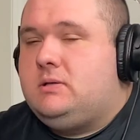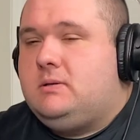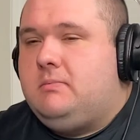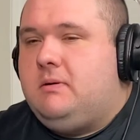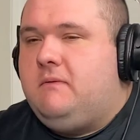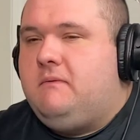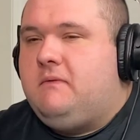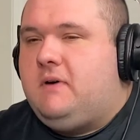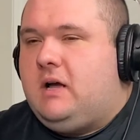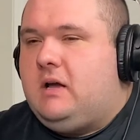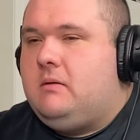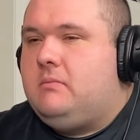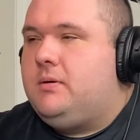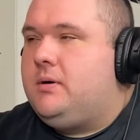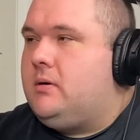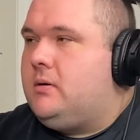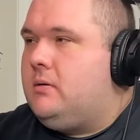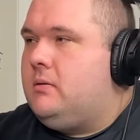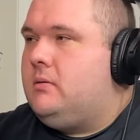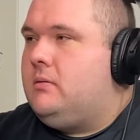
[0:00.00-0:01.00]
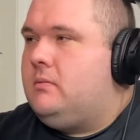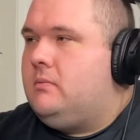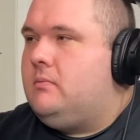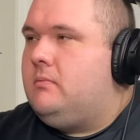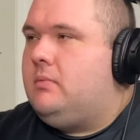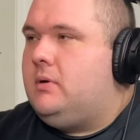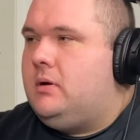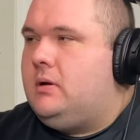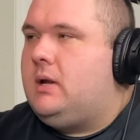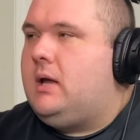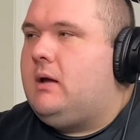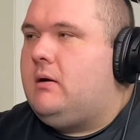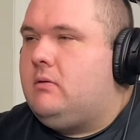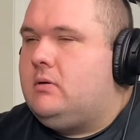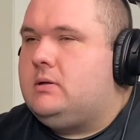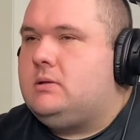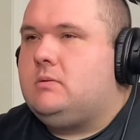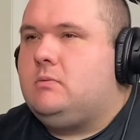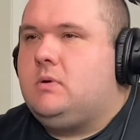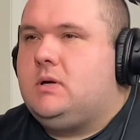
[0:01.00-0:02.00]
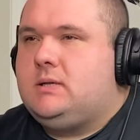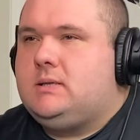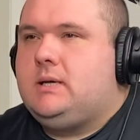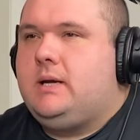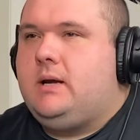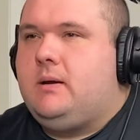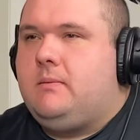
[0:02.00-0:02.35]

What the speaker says: to be Viber, but now it's WhatsApp.